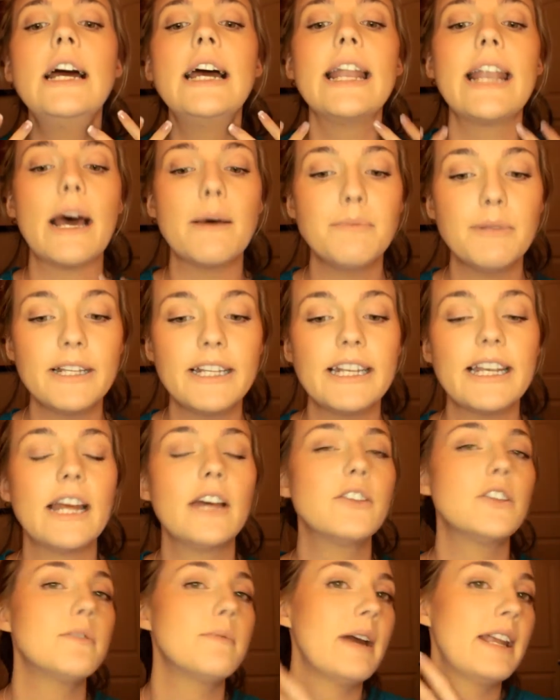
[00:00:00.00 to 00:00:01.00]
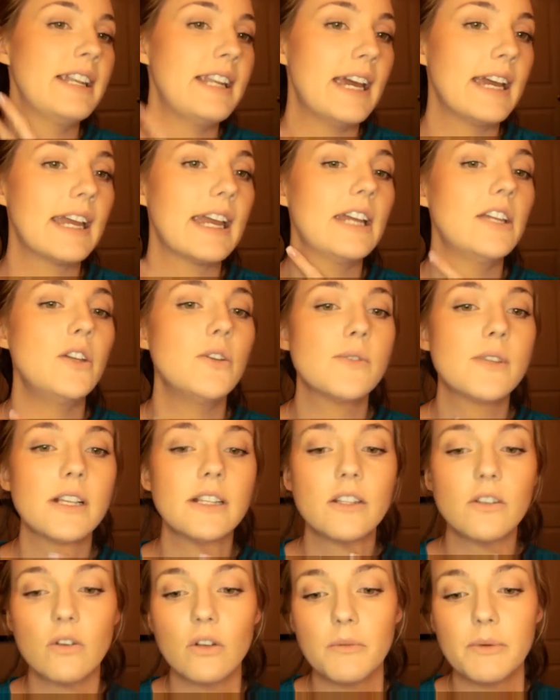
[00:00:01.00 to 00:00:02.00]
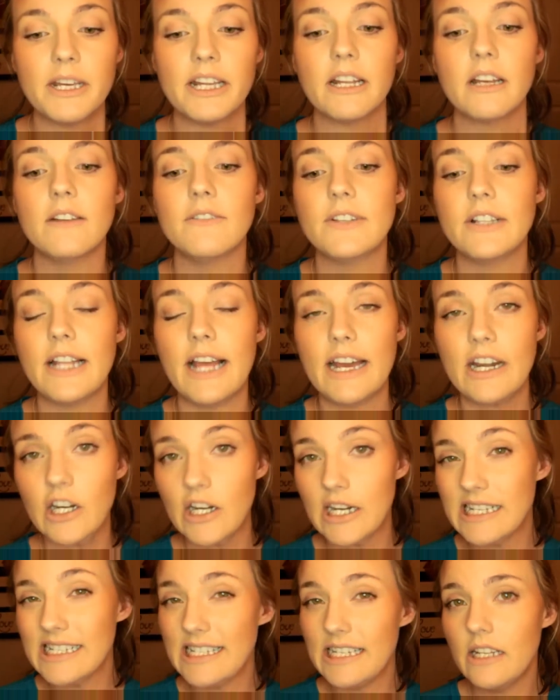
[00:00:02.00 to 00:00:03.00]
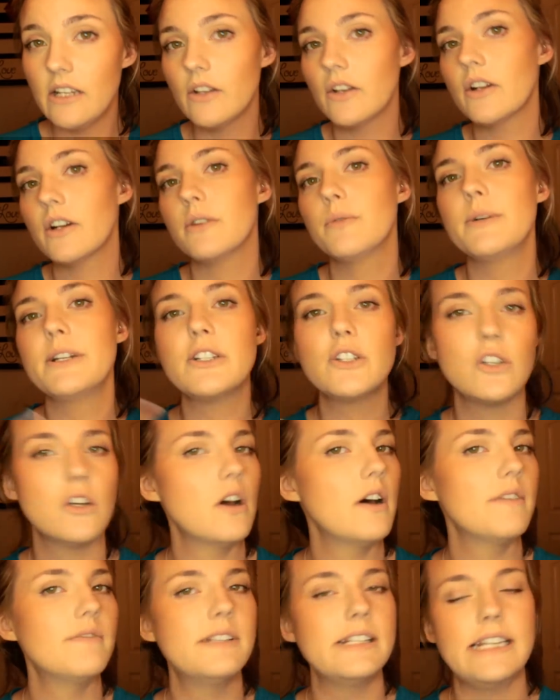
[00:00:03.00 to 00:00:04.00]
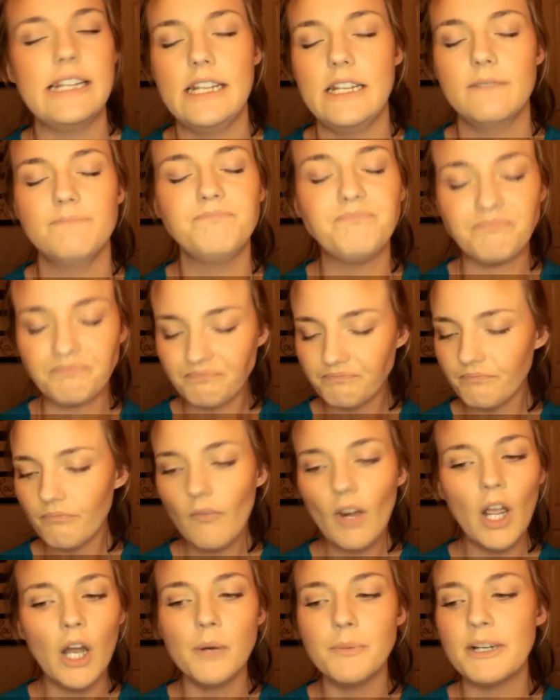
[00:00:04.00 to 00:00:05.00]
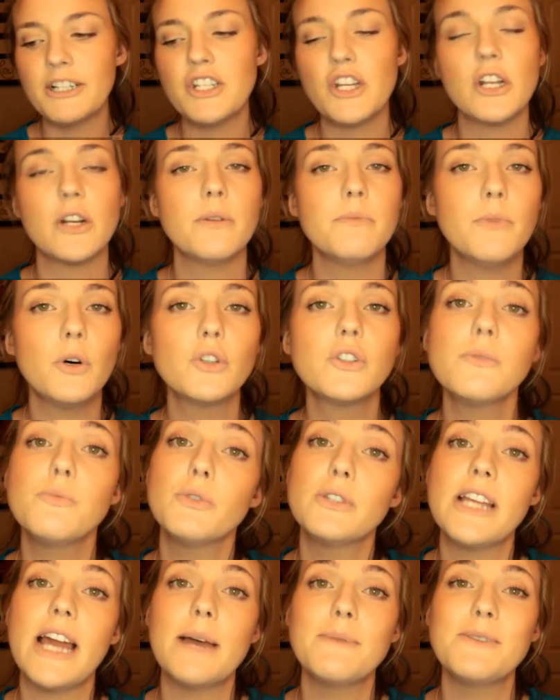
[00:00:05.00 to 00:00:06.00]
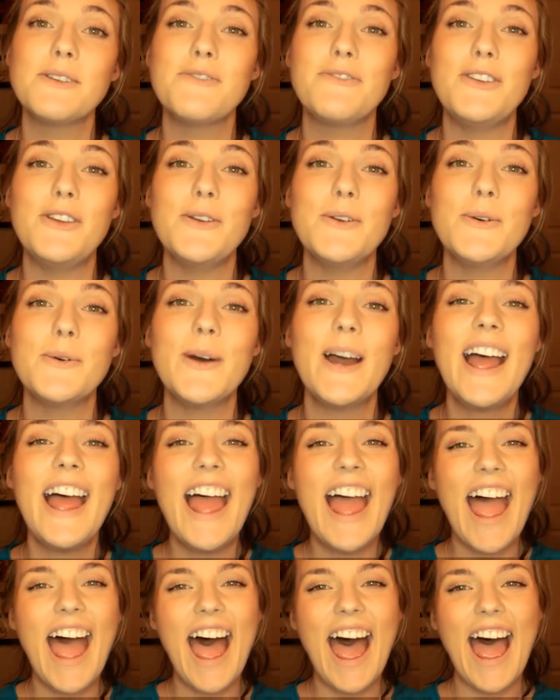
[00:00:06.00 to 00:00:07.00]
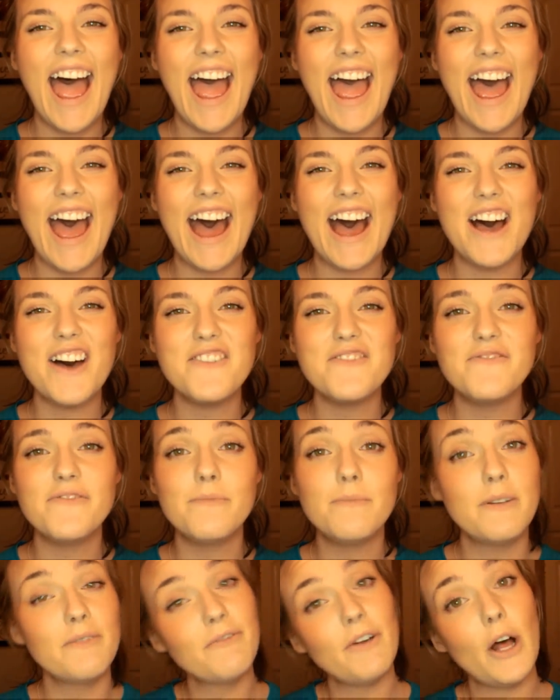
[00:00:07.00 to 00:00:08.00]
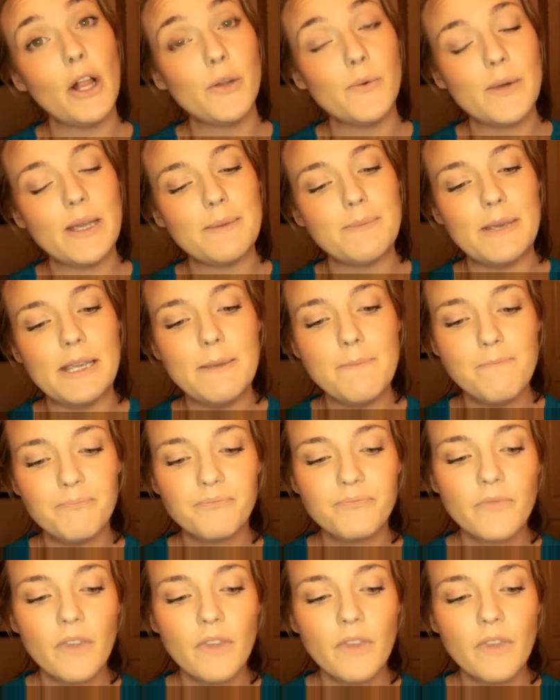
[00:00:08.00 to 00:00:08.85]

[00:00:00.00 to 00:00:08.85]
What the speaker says: And I blend it out through my neck. I use a little bit of a lighter concealer, which y'all have seen on my channel multiple times if you have been following me.